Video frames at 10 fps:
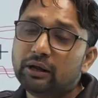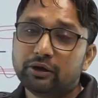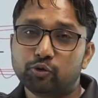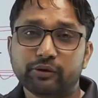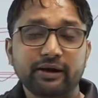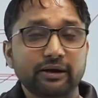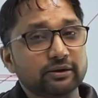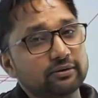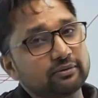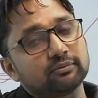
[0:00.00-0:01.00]
You can
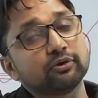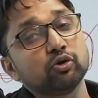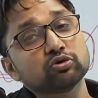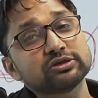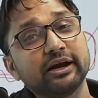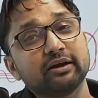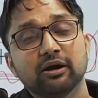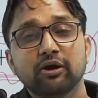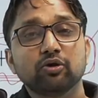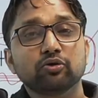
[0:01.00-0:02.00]
use it
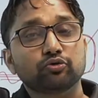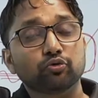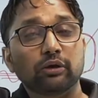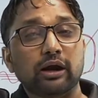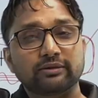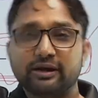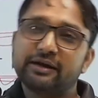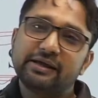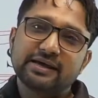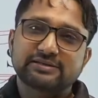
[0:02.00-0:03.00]
to learn the
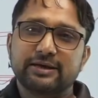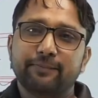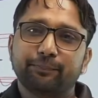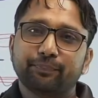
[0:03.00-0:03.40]
DSA.